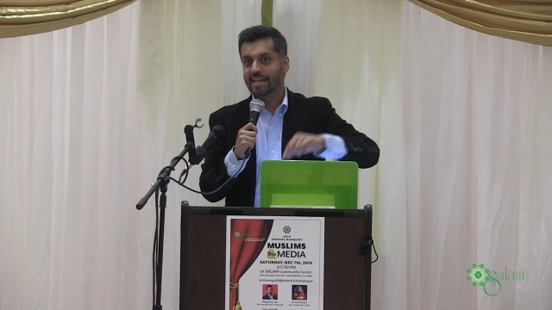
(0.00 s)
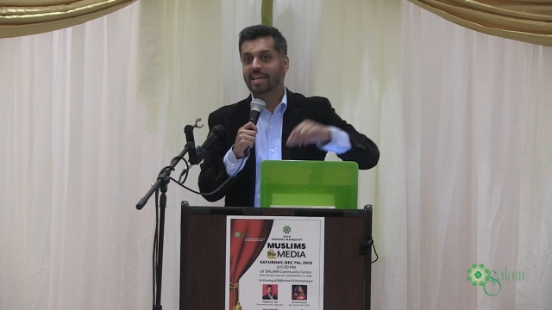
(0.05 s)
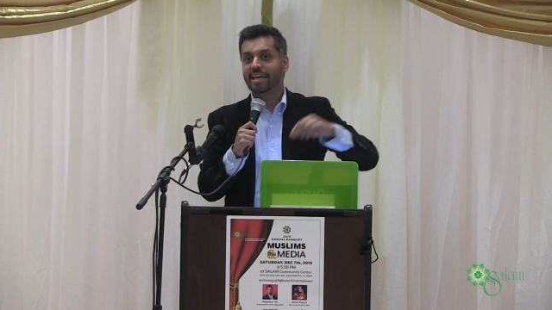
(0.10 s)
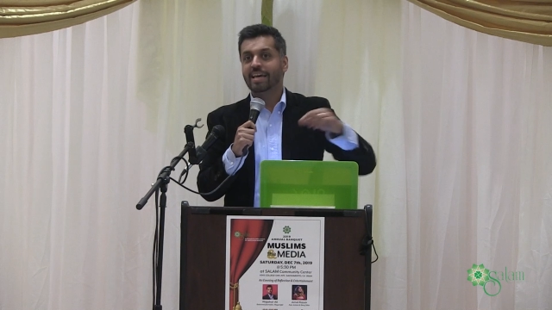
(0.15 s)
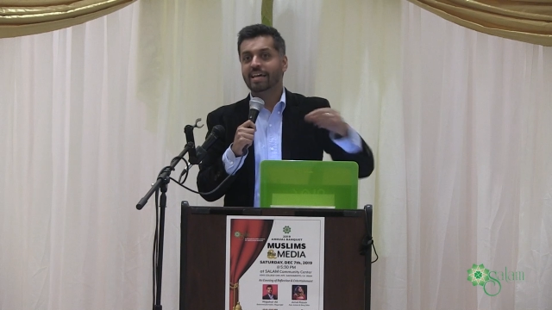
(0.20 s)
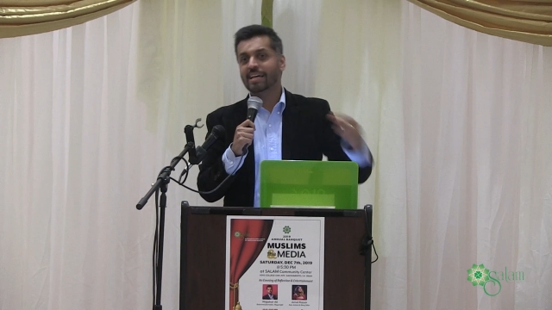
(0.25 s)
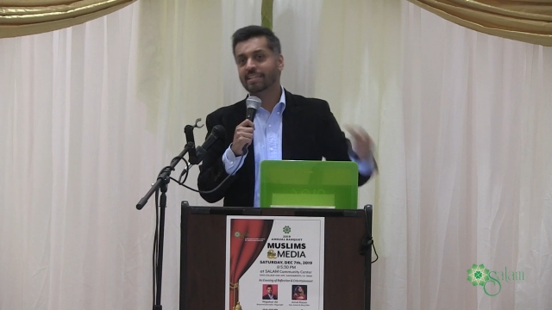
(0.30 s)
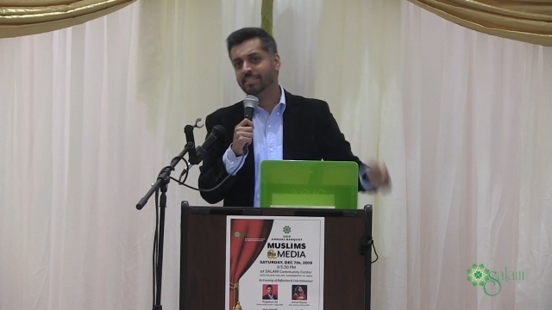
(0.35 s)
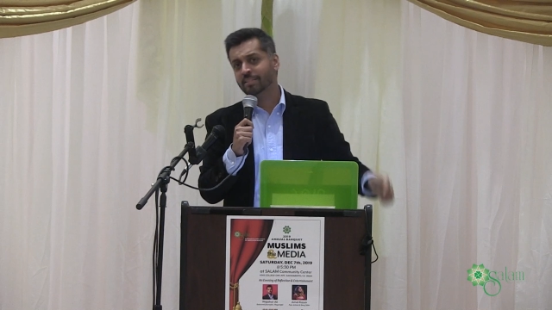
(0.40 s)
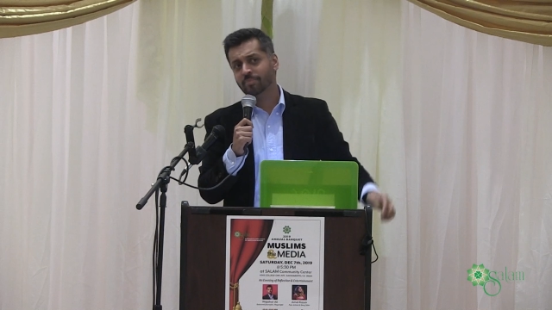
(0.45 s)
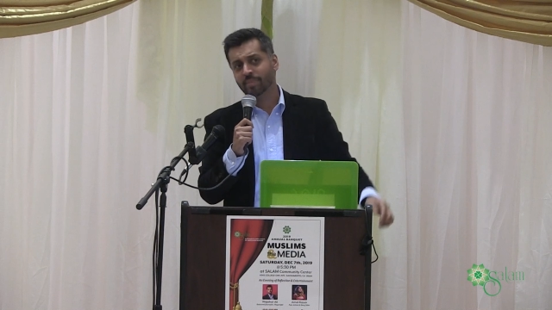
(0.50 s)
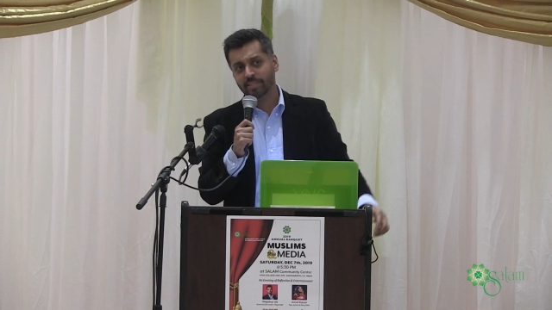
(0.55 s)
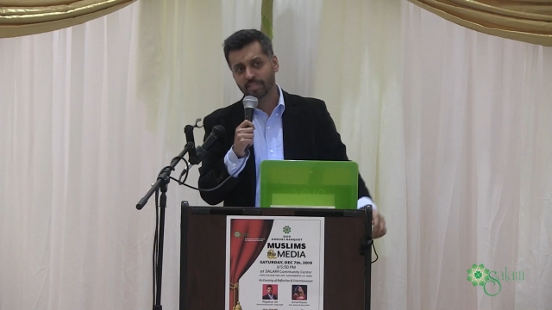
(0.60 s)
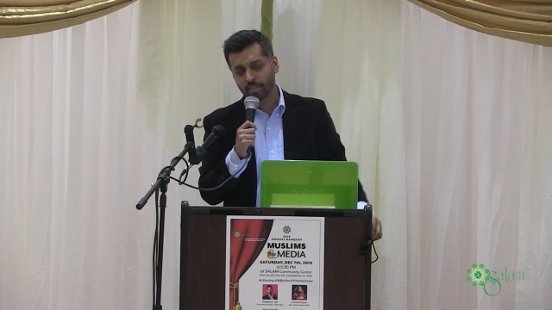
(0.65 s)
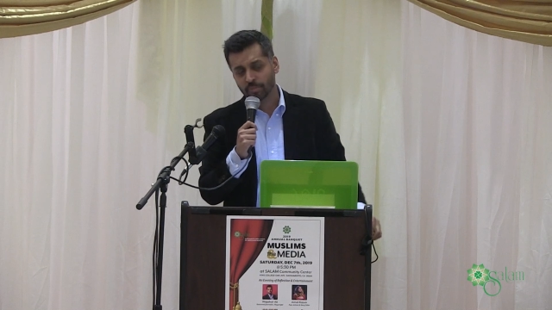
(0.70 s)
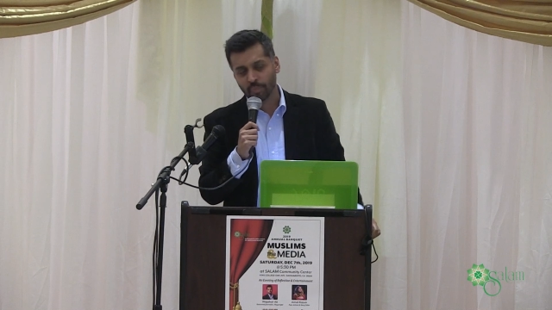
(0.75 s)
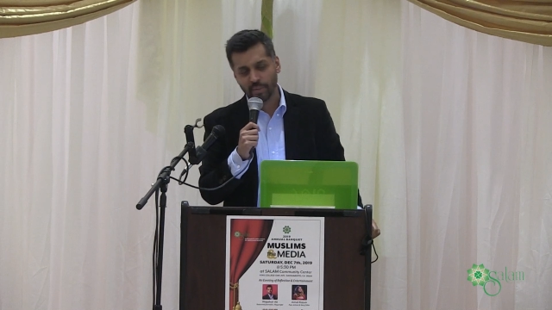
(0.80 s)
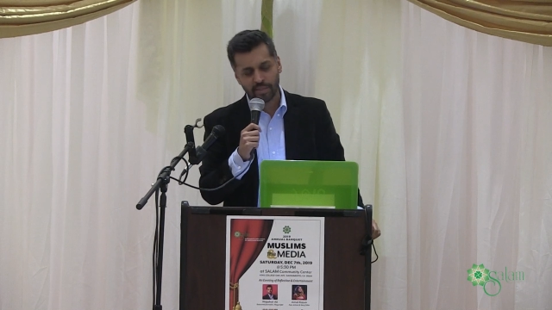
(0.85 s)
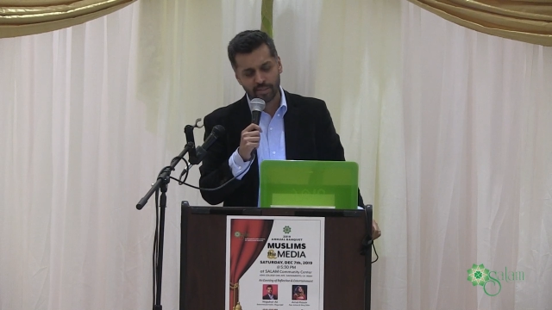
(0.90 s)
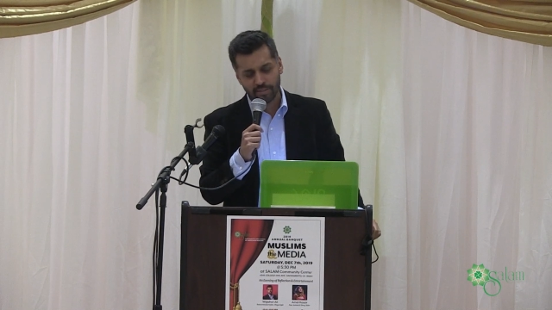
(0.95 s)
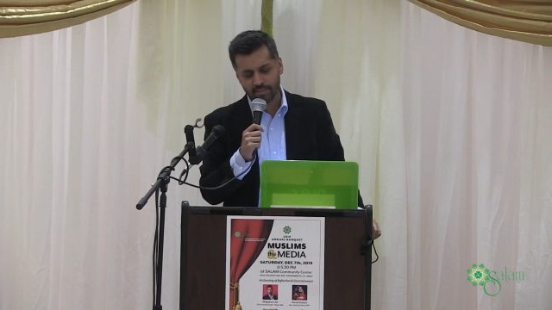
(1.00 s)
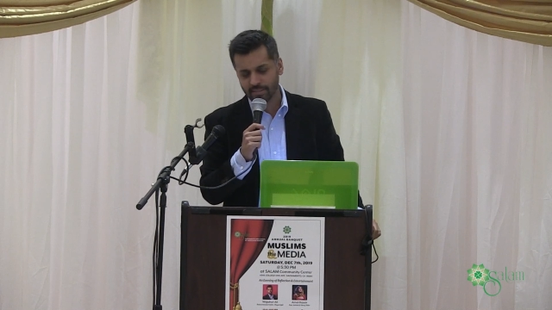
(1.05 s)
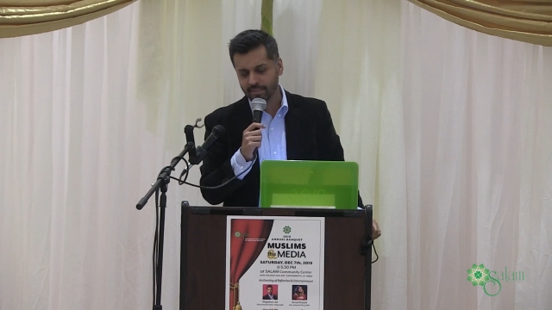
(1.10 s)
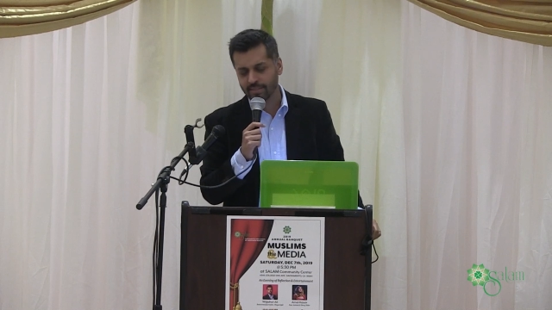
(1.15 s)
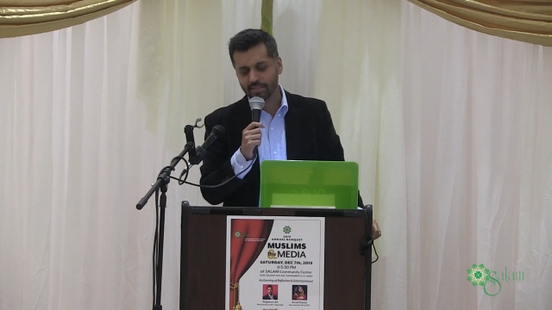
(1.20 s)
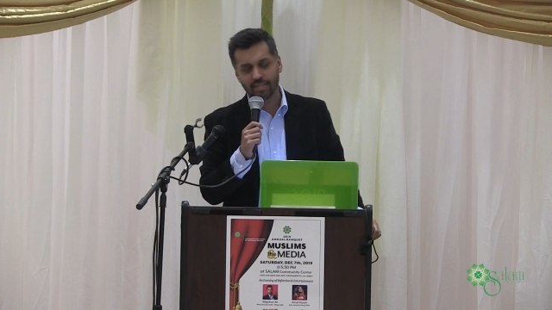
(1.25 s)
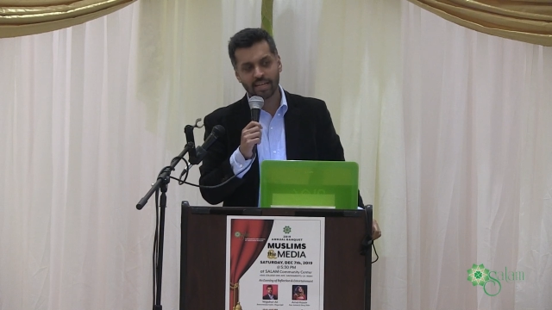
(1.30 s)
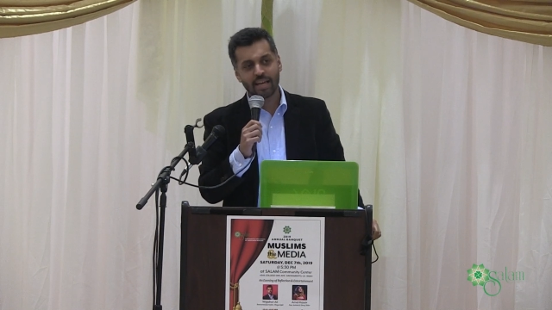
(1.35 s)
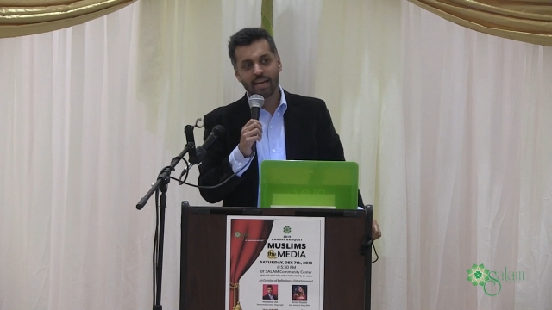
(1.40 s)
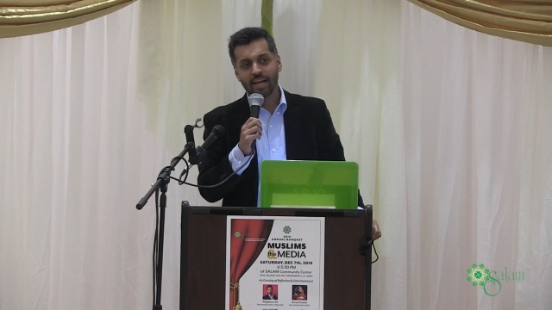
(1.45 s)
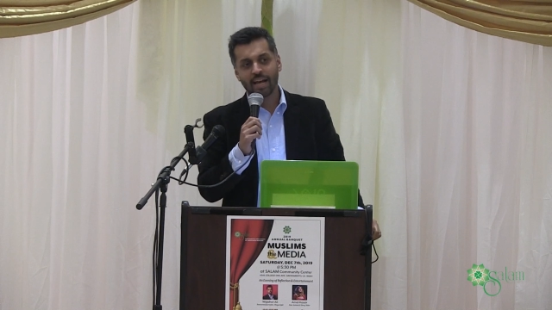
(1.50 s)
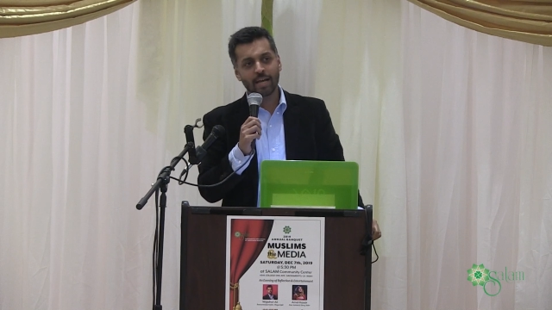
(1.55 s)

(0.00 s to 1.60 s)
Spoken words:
And I said, Mrs. Peterson,